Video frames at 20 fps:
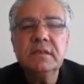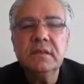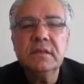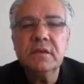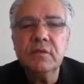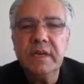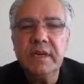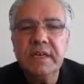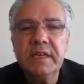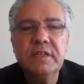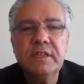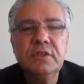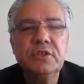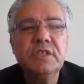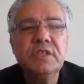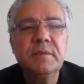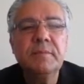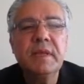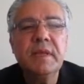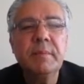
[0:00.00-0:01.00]
great
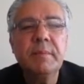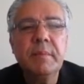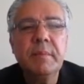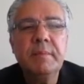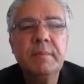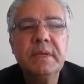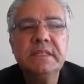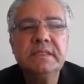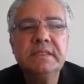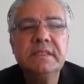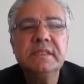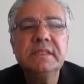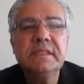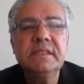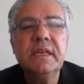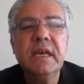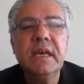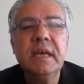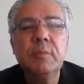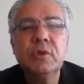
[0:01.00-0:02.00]
leadership capabilities,
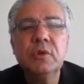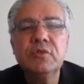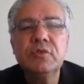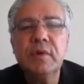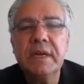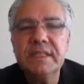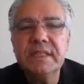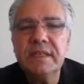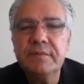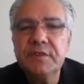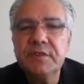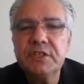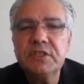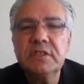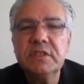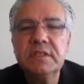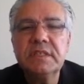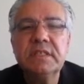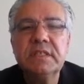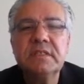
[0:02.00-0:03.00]
able to act
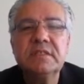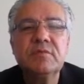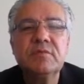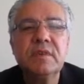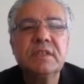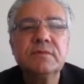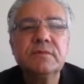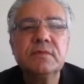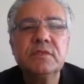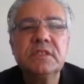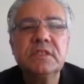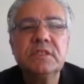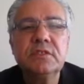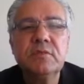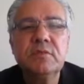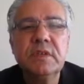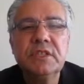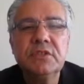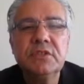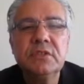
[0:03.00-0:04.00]
efficiently in stressful
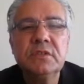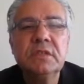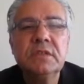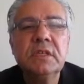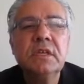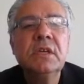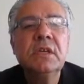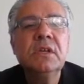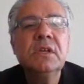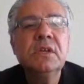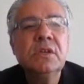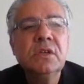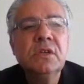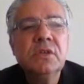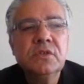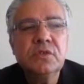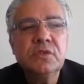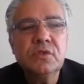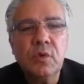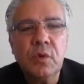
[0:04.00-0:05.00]
situations,
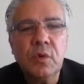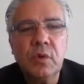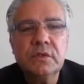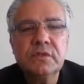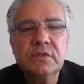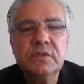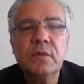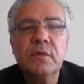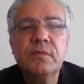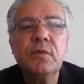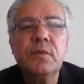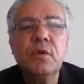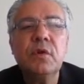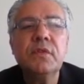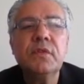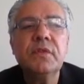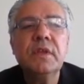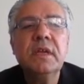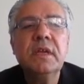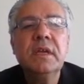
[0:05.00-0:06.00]
so on and so
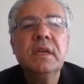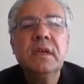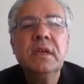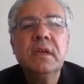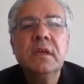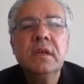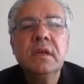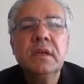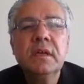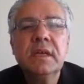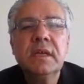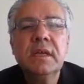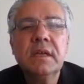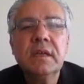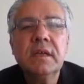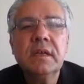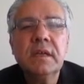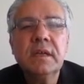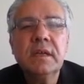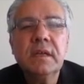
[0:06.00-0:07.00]
forth.
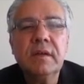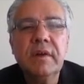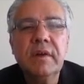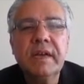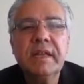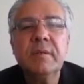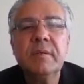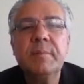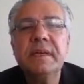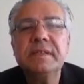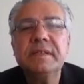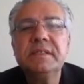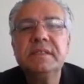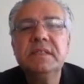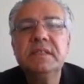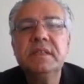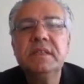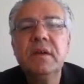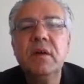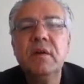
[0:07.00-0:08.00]
Great
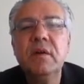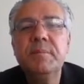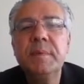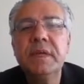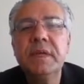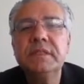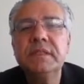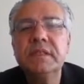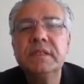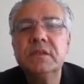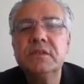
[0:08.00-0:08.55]
capacity of building a